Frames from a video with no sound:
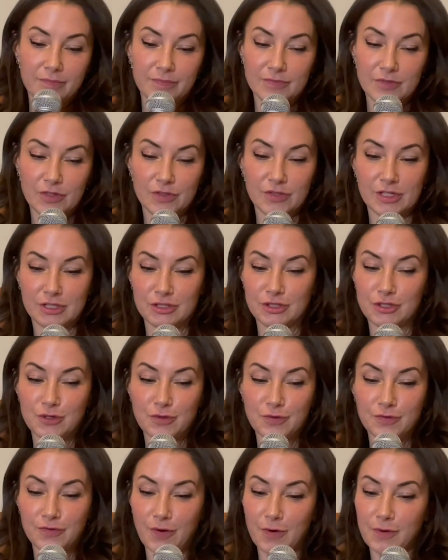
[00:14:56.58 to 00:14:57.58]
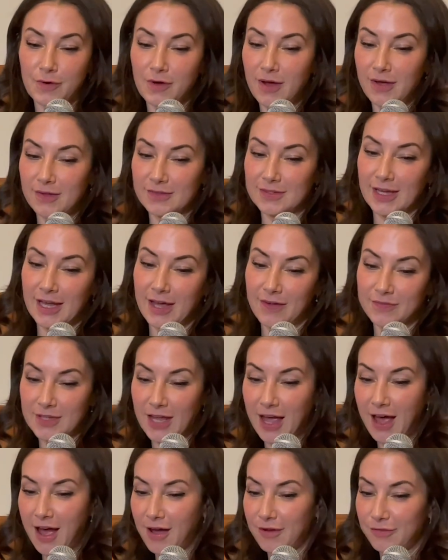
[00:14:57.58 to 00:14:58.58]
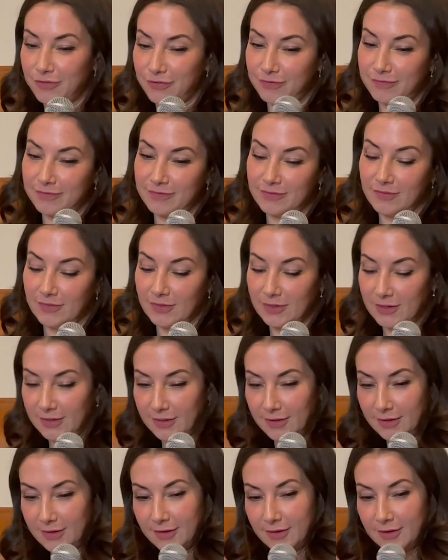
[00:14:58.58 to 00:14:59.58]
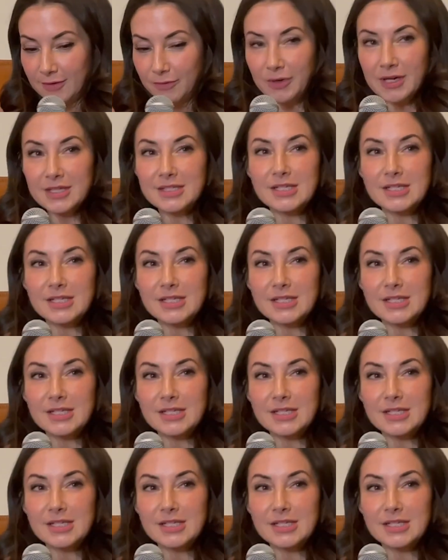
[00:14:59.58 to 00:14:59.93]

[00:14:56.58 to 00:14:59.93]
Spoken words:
there's like 2 phone calls I have to have What is